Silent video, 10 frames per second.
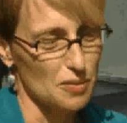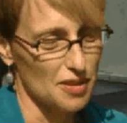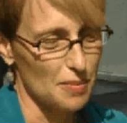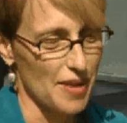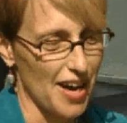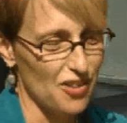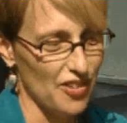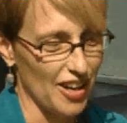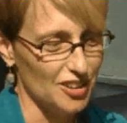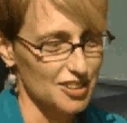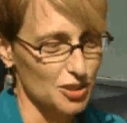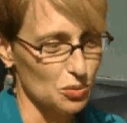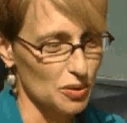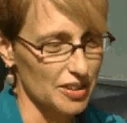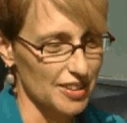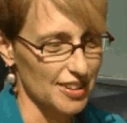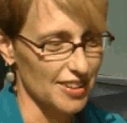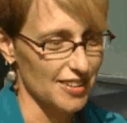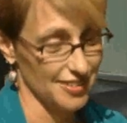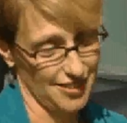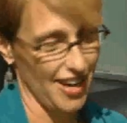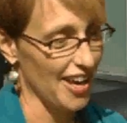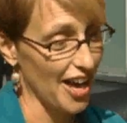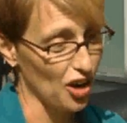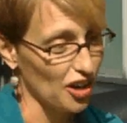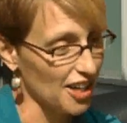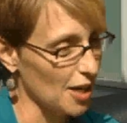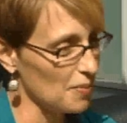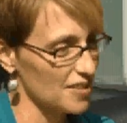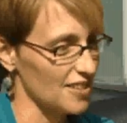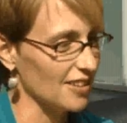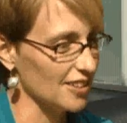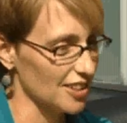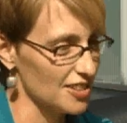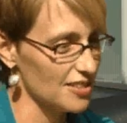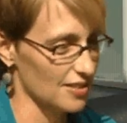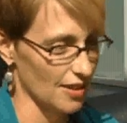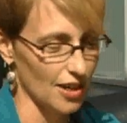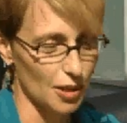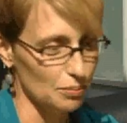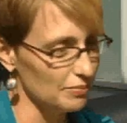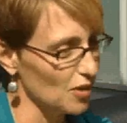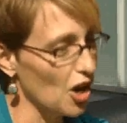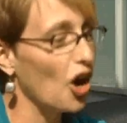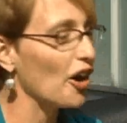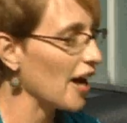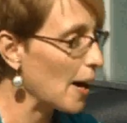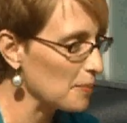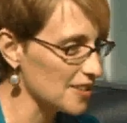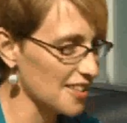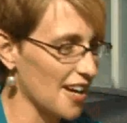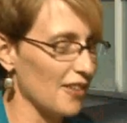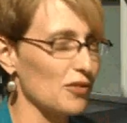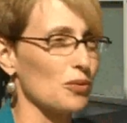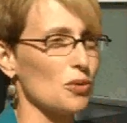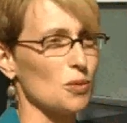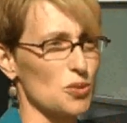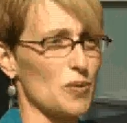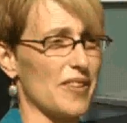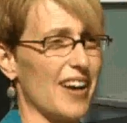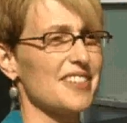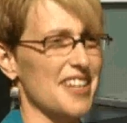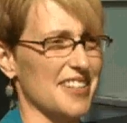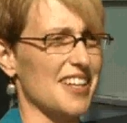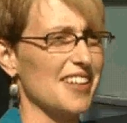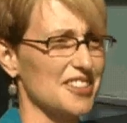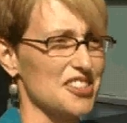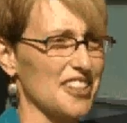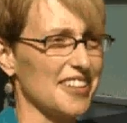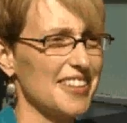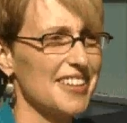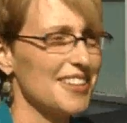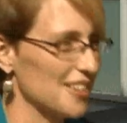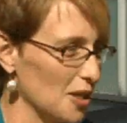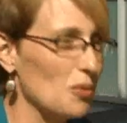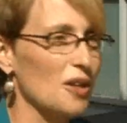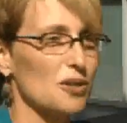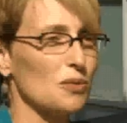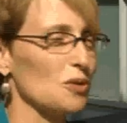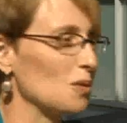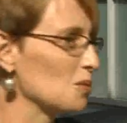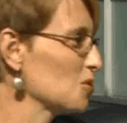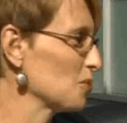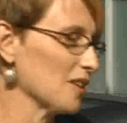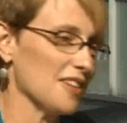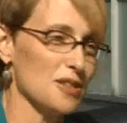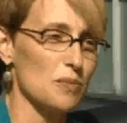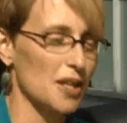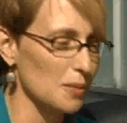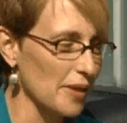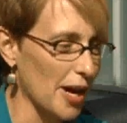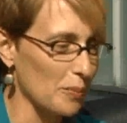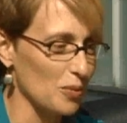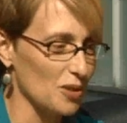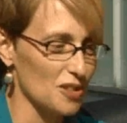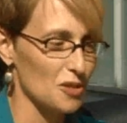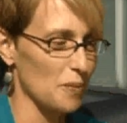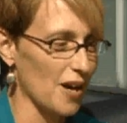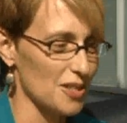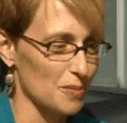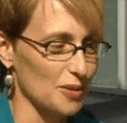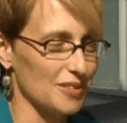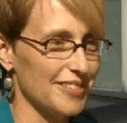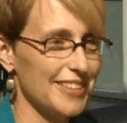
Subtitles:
The math faculty really, at our campus at least, are happy to have the rooms without technology. They want the rooms with as many blackboards as possible.